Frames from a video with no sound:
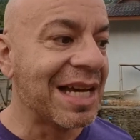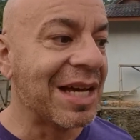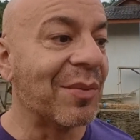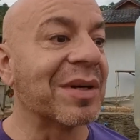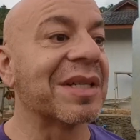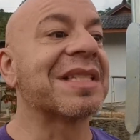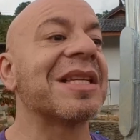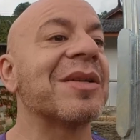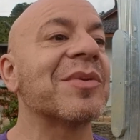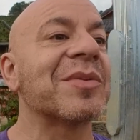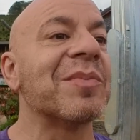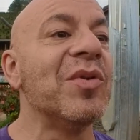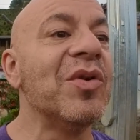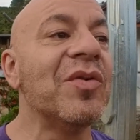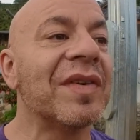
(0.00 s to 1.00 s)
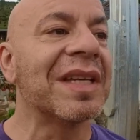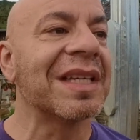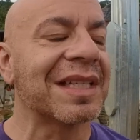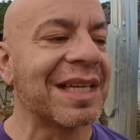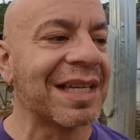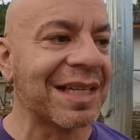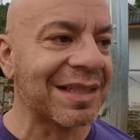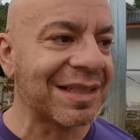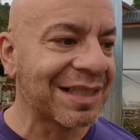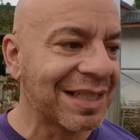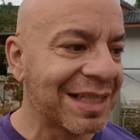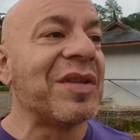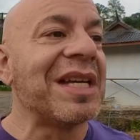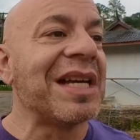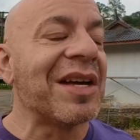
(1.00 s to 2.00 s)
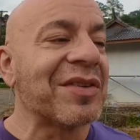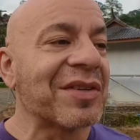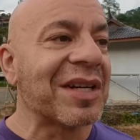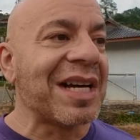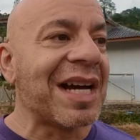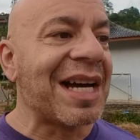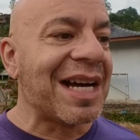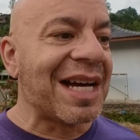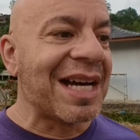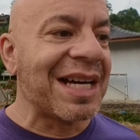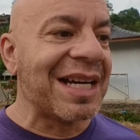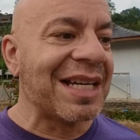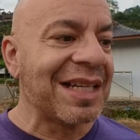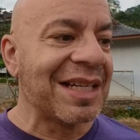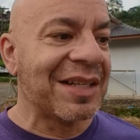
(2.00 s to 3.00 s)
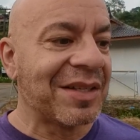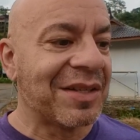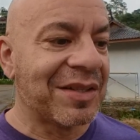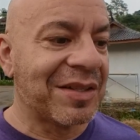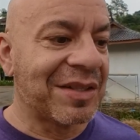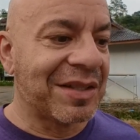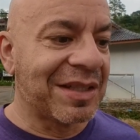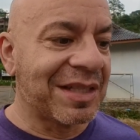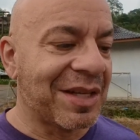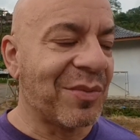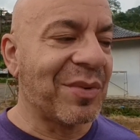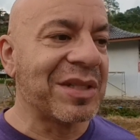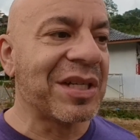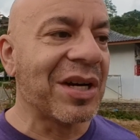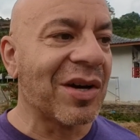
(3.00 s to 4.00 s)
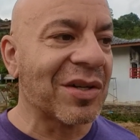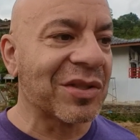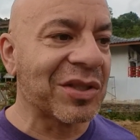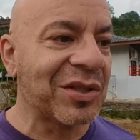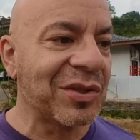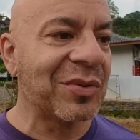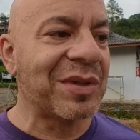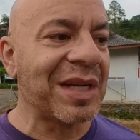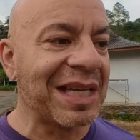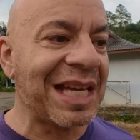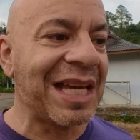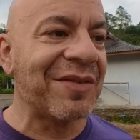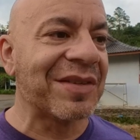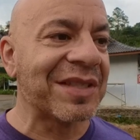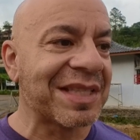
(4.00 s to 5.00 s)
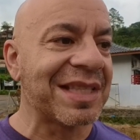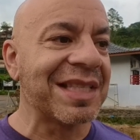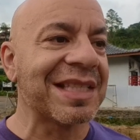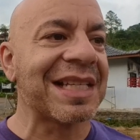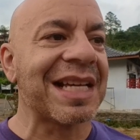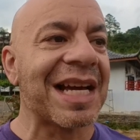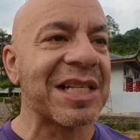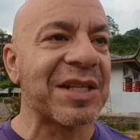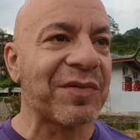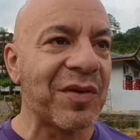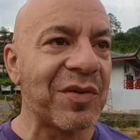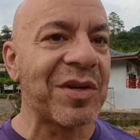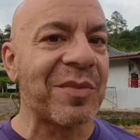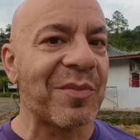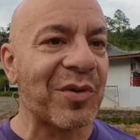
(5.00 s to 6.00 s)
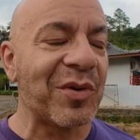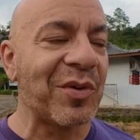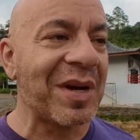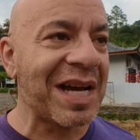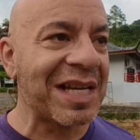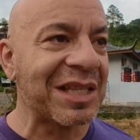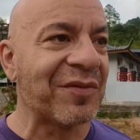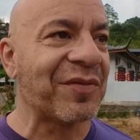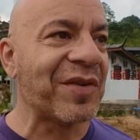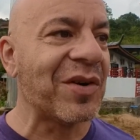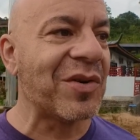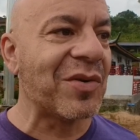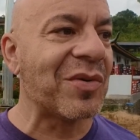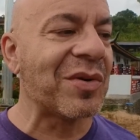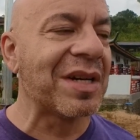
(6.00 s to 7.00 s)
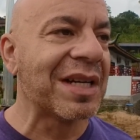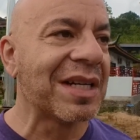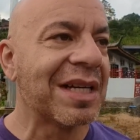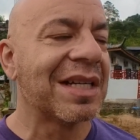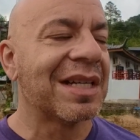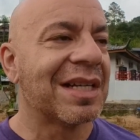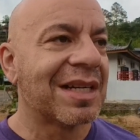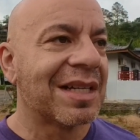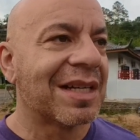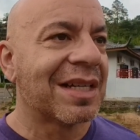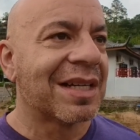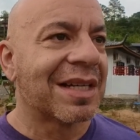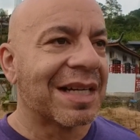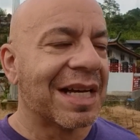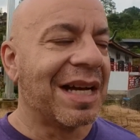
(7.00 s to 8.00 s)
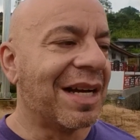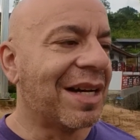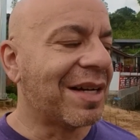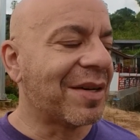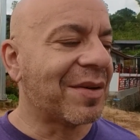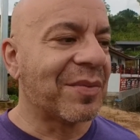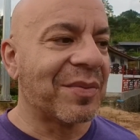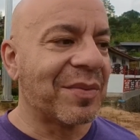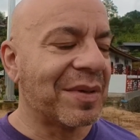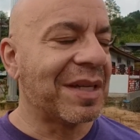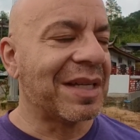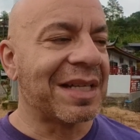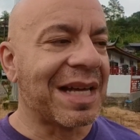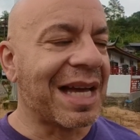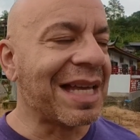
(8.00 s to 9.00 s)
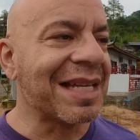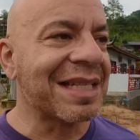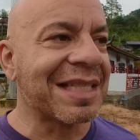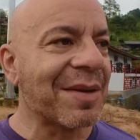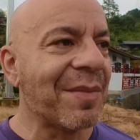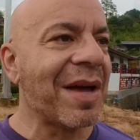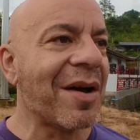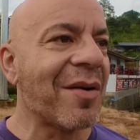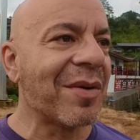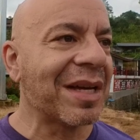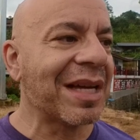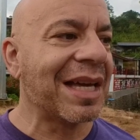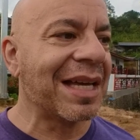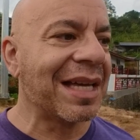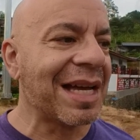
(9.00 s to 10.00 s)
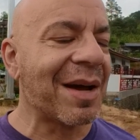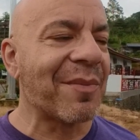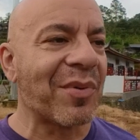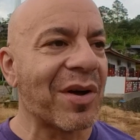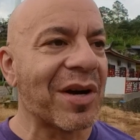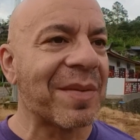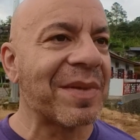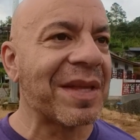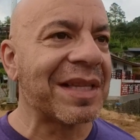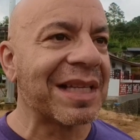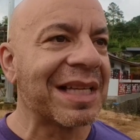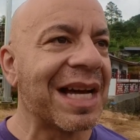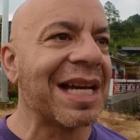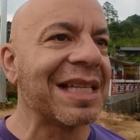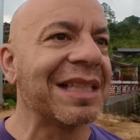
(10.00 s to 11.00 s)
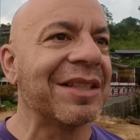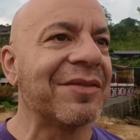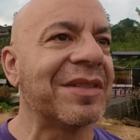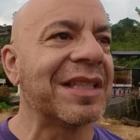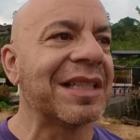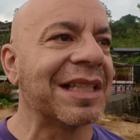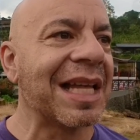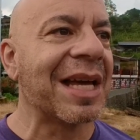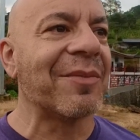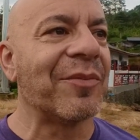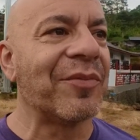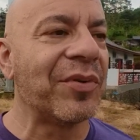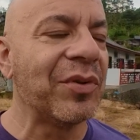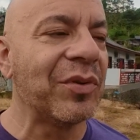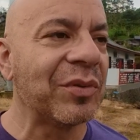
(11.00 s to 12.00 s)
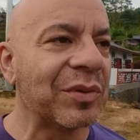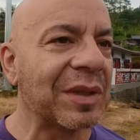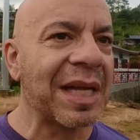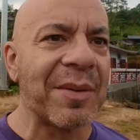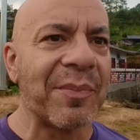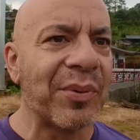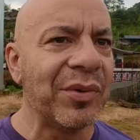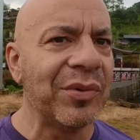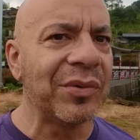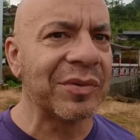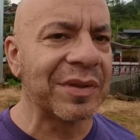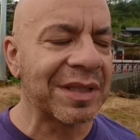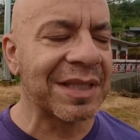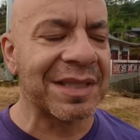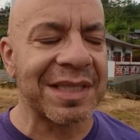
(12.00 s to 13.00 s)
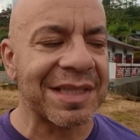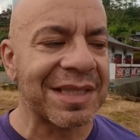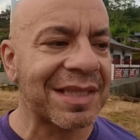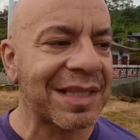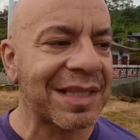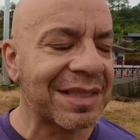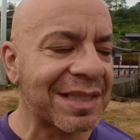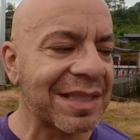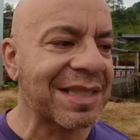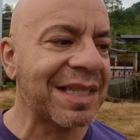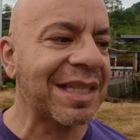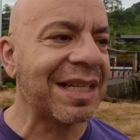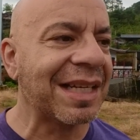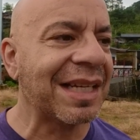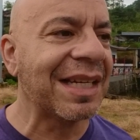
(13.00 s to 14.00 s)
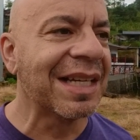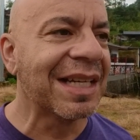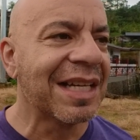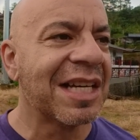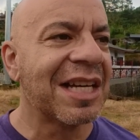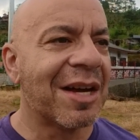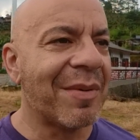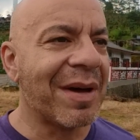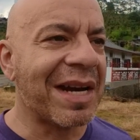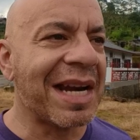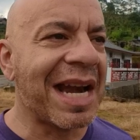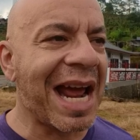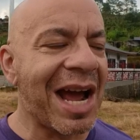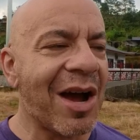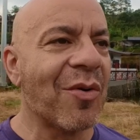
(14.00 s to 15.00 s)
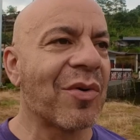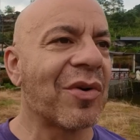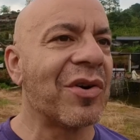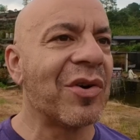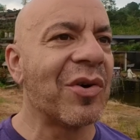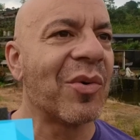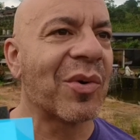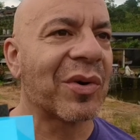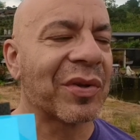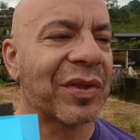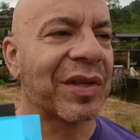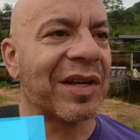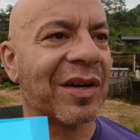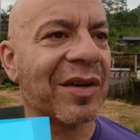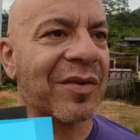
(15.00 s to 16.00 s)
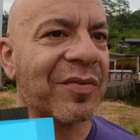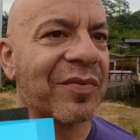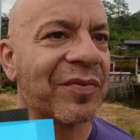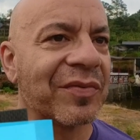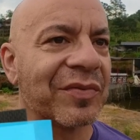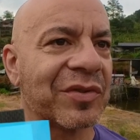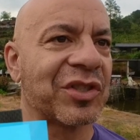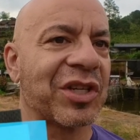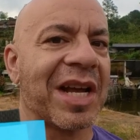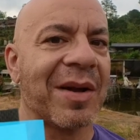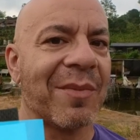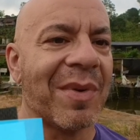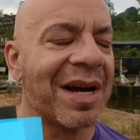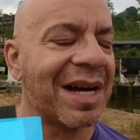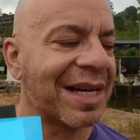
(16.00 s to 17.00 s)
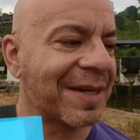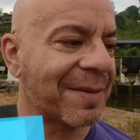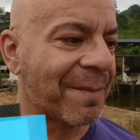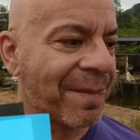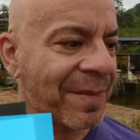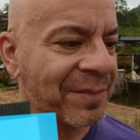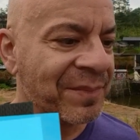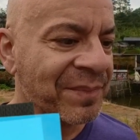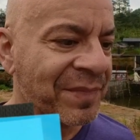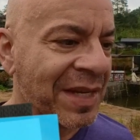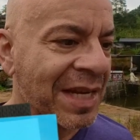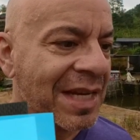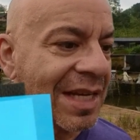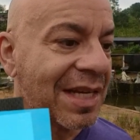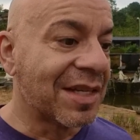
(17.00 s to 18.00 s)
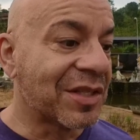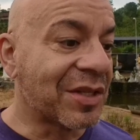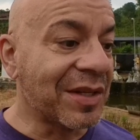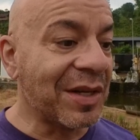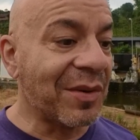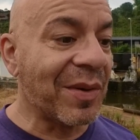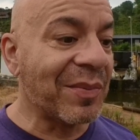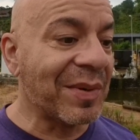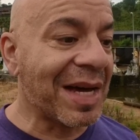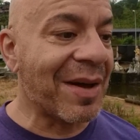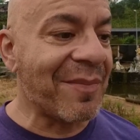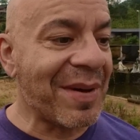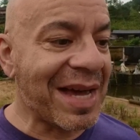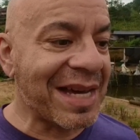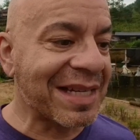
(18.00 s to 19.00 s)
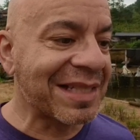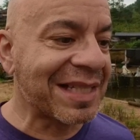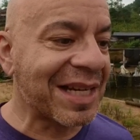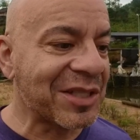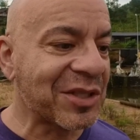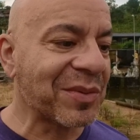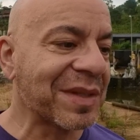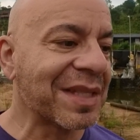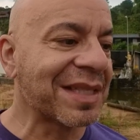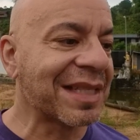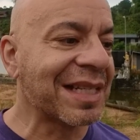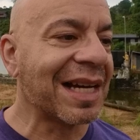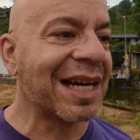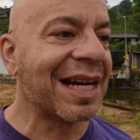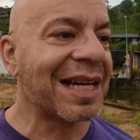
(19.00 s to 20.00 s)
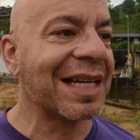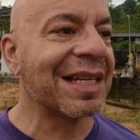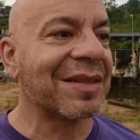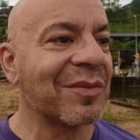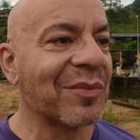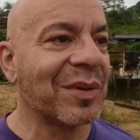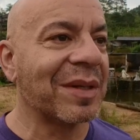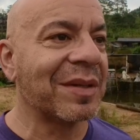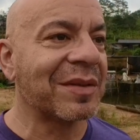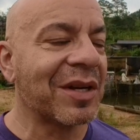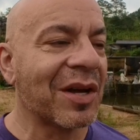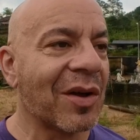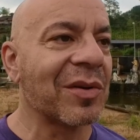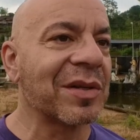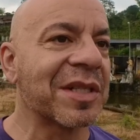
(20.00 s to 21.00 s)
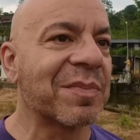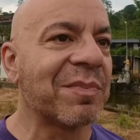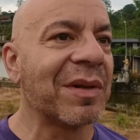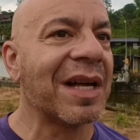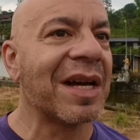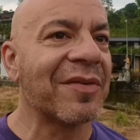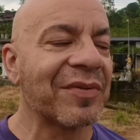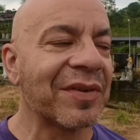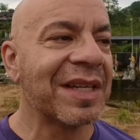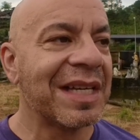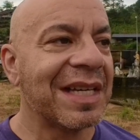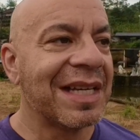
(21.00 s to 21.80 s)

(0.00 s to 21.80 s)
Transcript: And we could see it was moving again. The other guy that we talked to that gave us this guy's phone number who had the phone, I guess somehow it got brought up that the guy lived in Lamphun. It's a city about an hour north of Chiang Mai. So anyway, we got back in touch with this guy and we called his bluff